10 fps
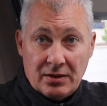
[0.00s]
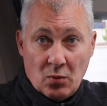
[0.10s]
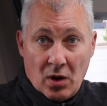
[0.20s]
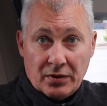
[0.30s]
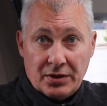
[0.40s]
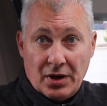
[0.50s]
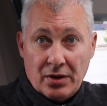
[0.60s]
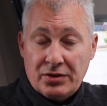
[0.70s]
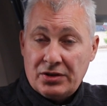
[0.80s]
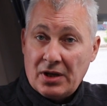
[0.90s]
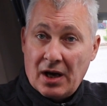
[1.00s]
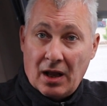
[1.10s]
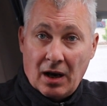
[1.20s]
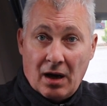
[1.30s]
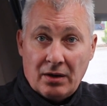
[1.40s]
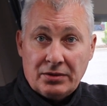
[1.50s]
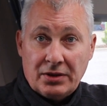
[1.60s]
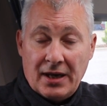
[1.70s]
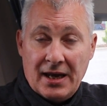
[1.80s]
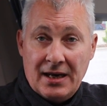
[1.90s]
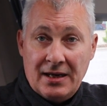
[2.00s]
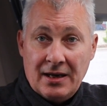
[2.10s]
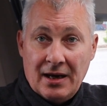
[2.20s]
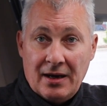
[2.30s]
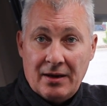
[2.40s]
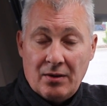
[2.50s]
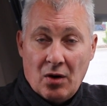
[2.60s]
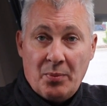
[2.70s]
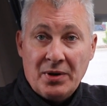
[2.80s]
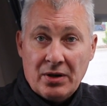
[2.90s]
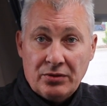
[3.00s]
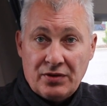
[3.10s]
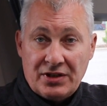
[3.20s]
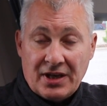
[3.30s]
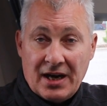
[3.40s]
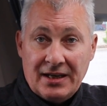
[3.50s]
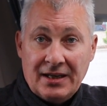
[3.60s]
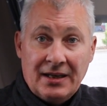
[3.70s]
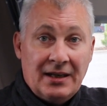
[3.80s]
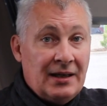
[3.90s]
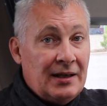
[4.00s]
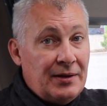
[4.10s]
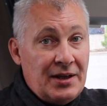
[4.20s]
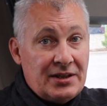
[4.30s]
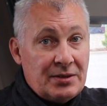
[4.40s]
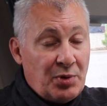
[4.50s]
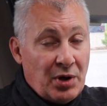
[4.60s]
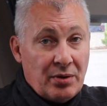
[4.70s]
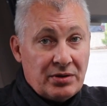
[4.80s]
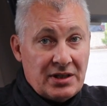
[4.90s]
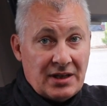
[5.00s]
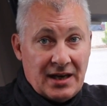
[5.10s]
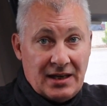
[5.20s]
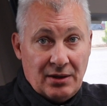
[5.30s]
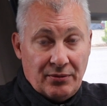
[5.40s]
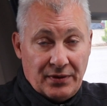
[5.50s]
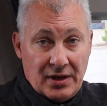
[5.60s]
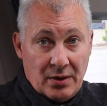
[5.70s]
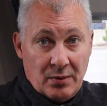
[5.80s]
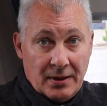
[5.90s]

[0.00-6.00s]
walk the dogs a lot in open countryside, this product is ideal for you.